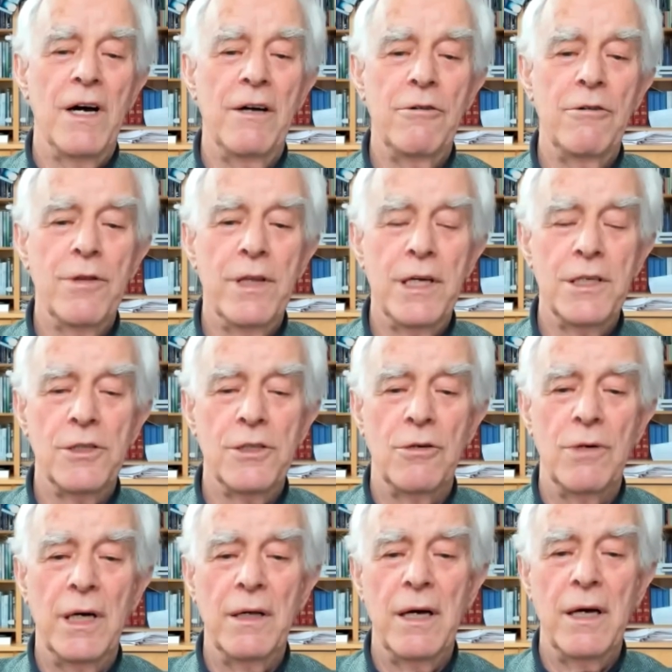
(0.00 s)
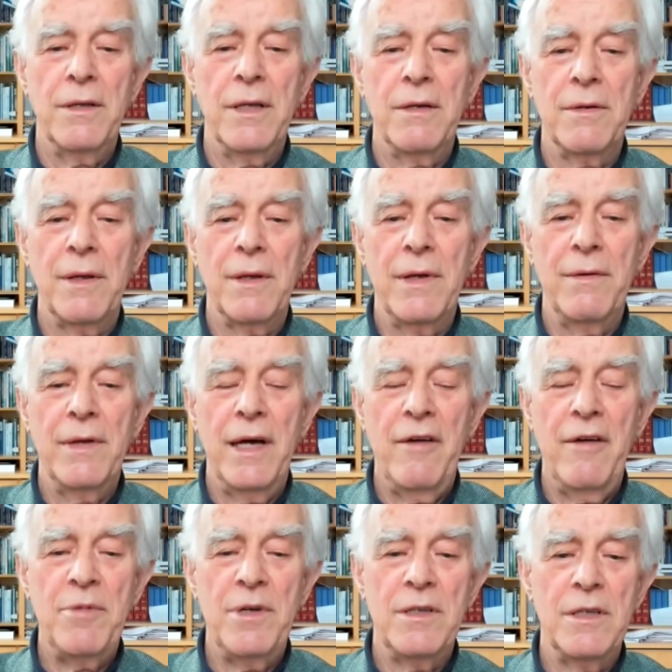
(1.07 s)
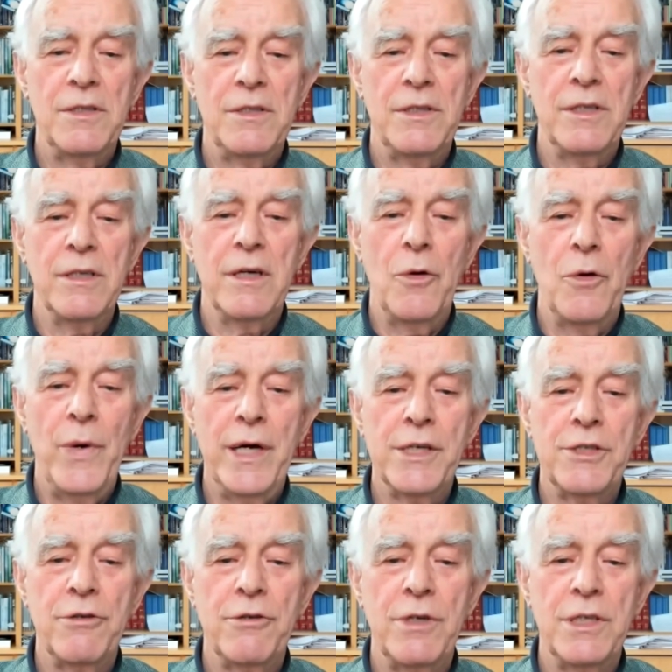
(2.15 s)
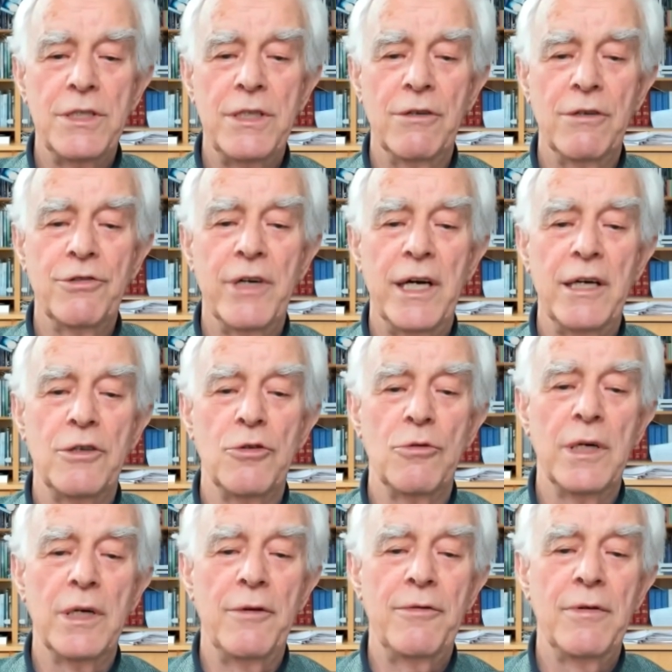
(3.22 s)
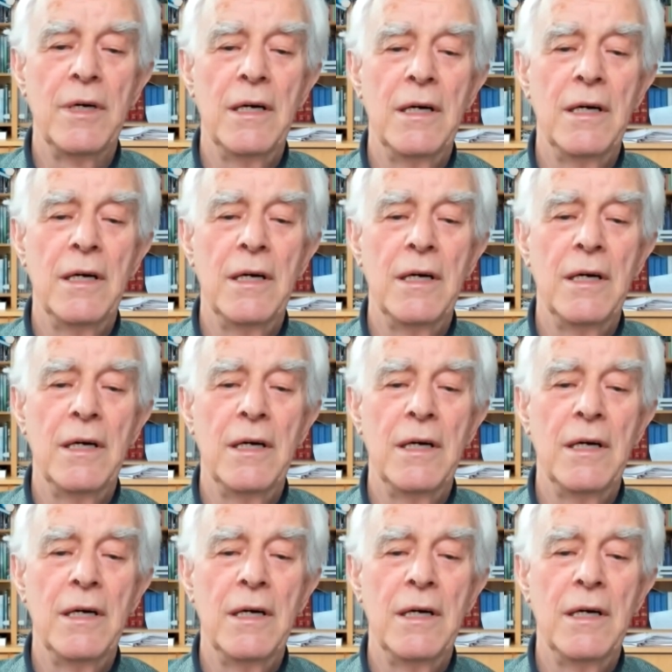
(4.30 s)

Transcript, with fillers: I don't think so. I think there have been a vast study still trying to give